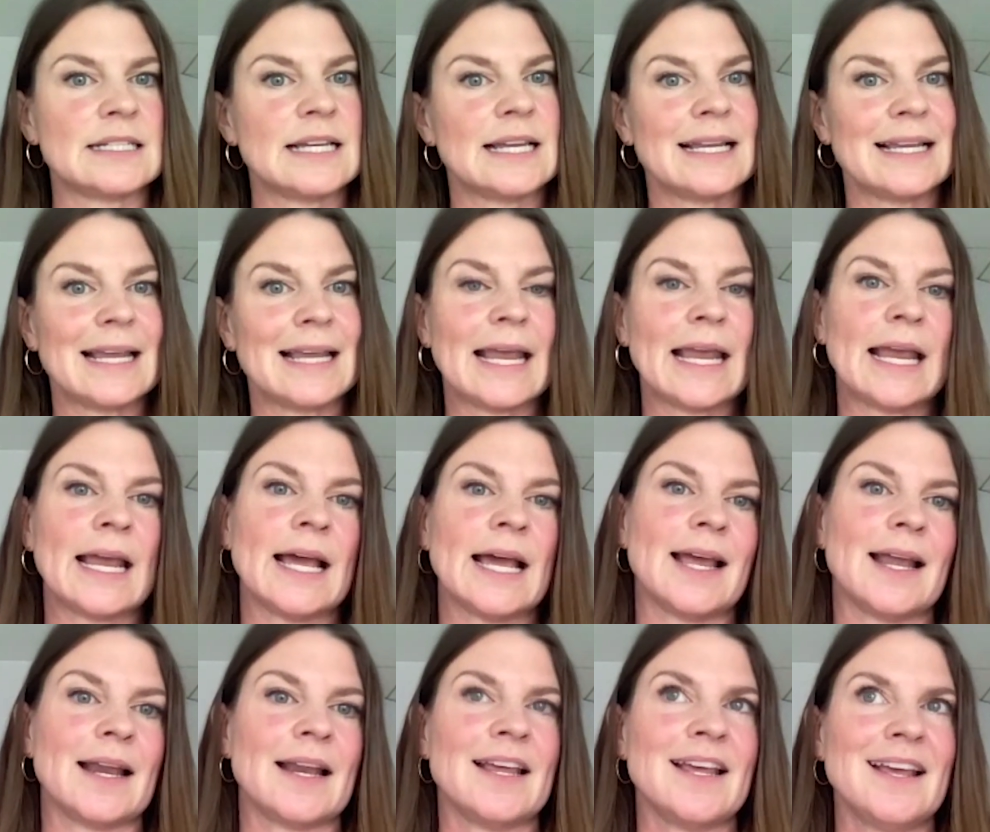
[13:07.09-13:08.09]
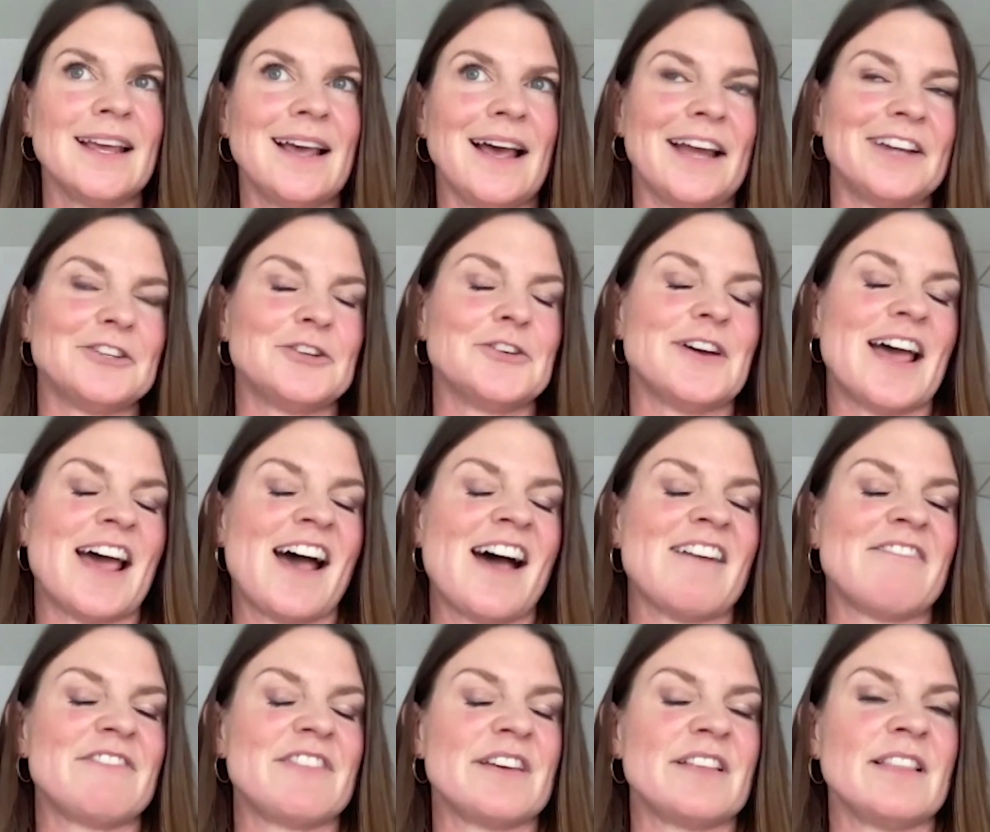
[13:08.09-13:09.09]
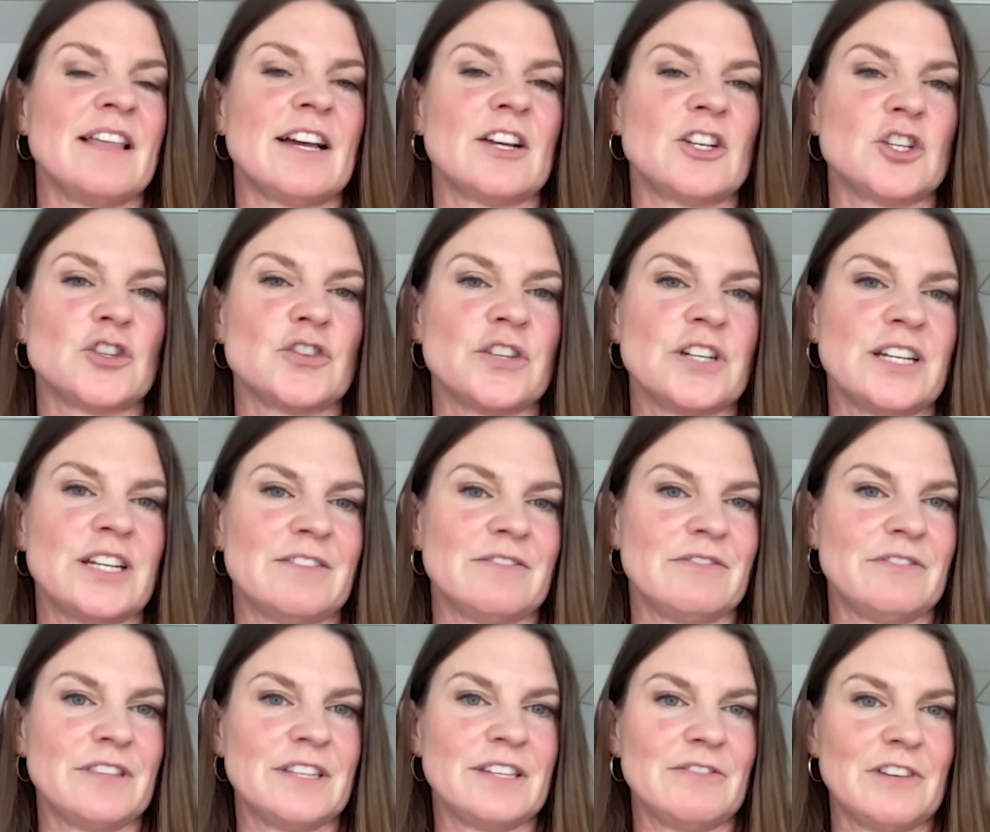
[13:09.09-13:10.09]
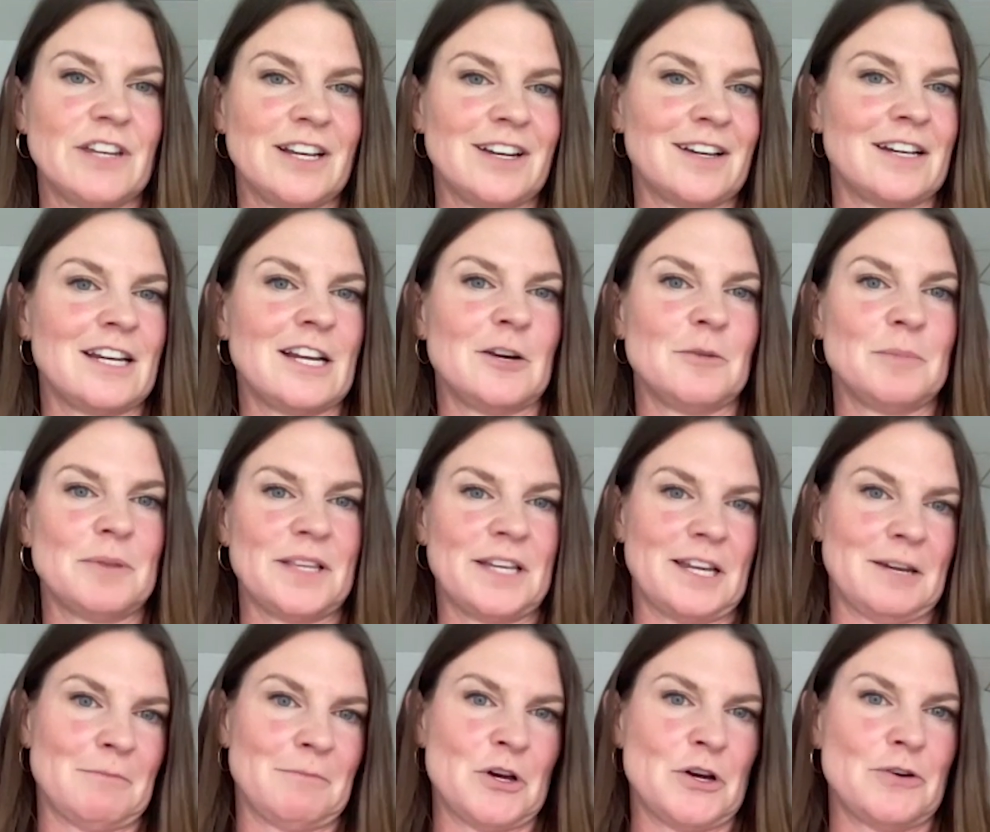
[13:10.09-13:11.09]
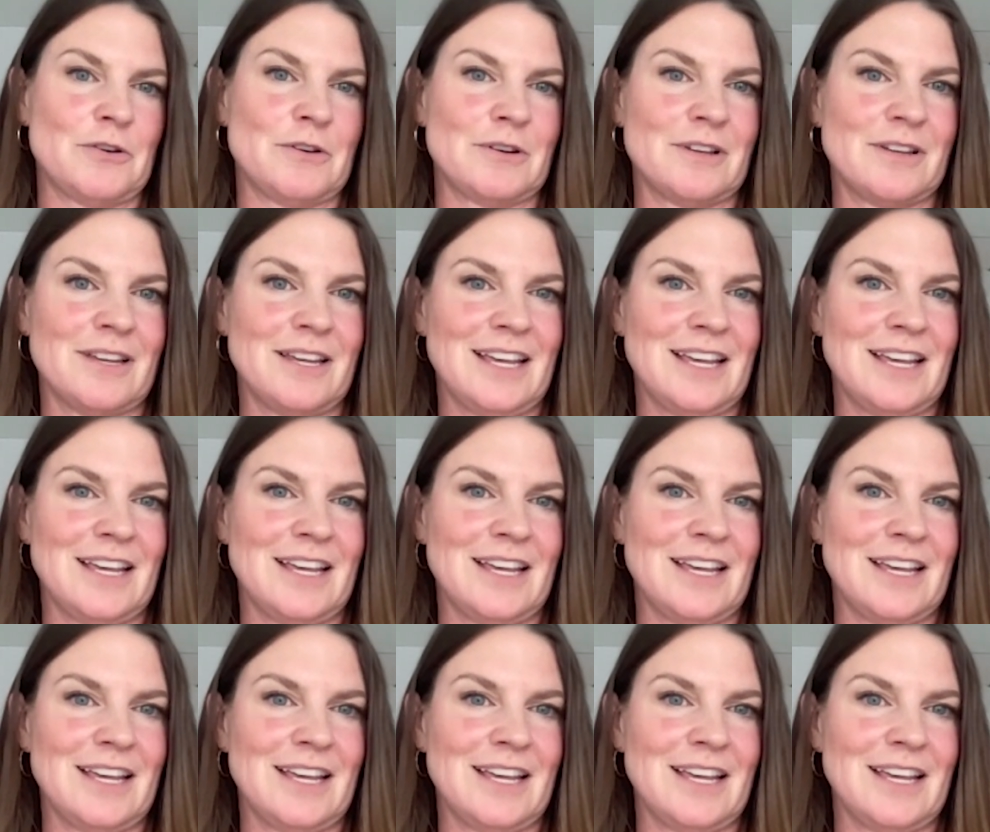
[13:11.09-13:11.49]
I can't, I don't have the luxury of living on airplane mode.